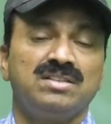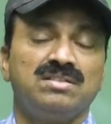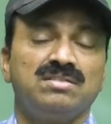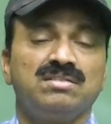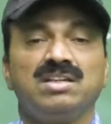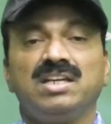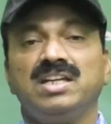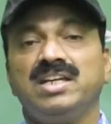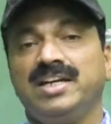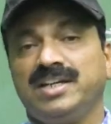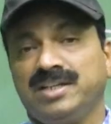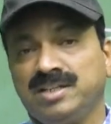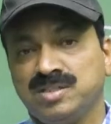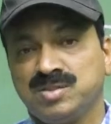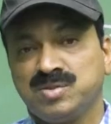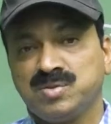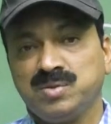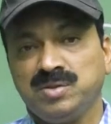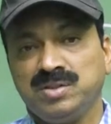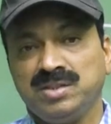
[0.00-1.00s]
Okay,
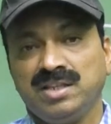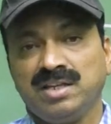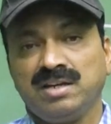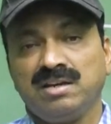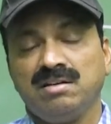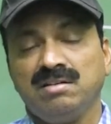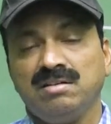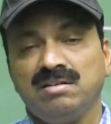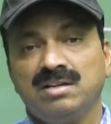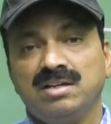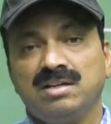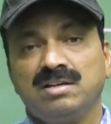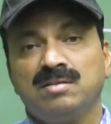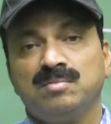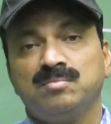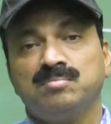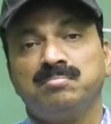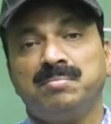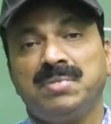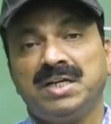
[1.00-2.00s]
Letters to Indira.
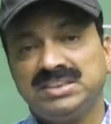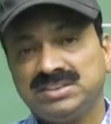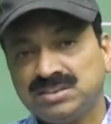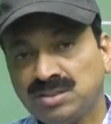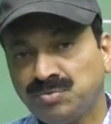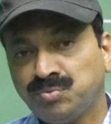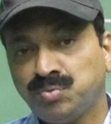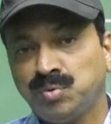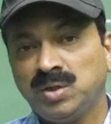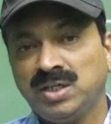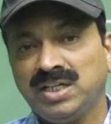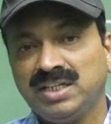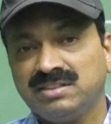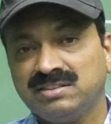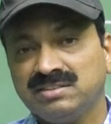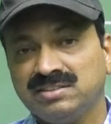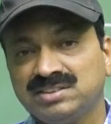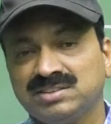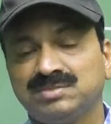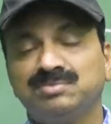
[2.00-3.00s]
Bunch of old
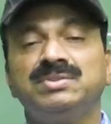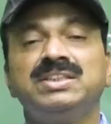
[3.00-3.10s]
letters,